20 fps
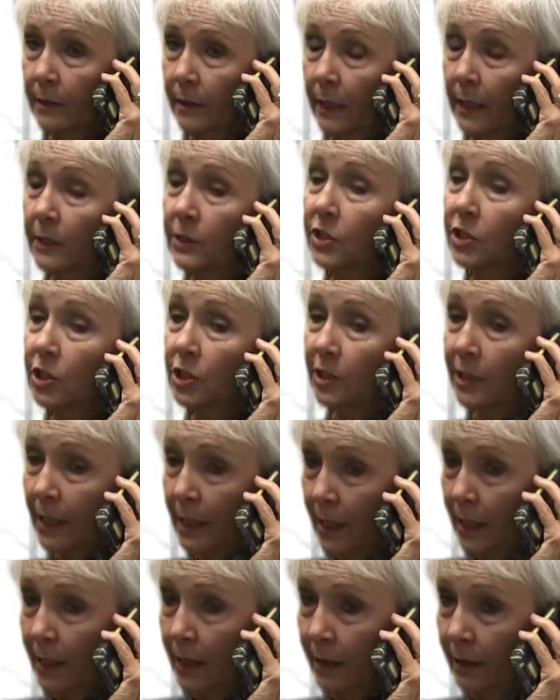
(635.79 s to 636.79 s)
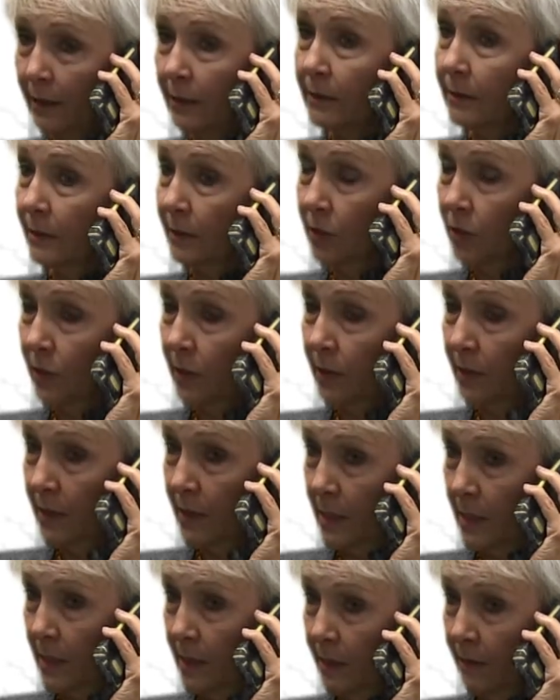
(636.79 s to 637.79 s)
and she is the
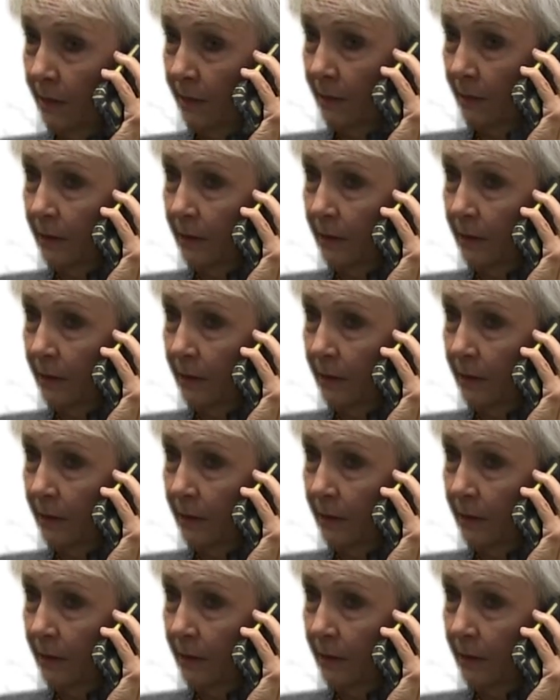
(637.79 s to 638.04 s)
trustee